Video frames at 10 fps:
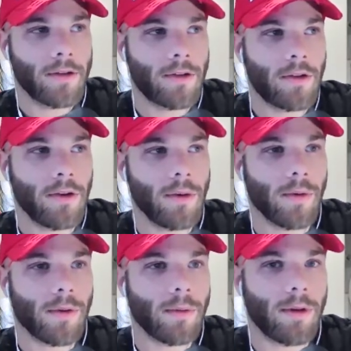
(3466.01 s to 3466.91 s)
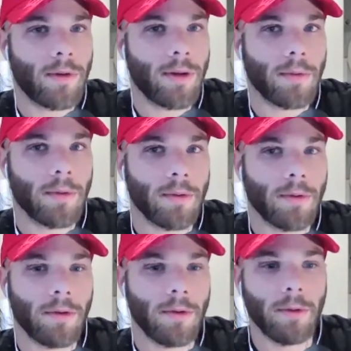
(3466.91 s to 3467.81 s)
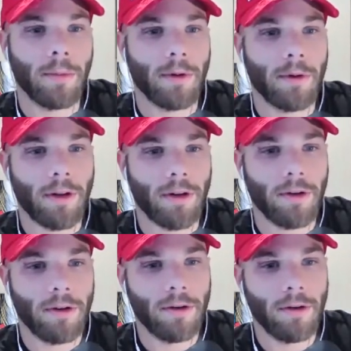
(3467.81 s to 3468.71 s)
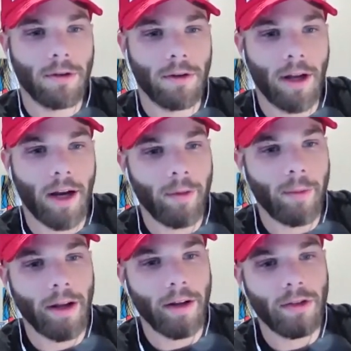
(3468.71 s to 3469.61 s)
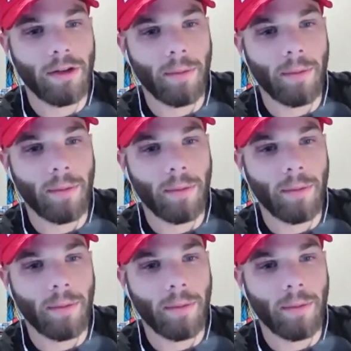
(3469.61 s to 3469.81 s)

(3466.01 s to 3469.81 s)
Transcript: 2 or 3 people who were born here, and everybody else that I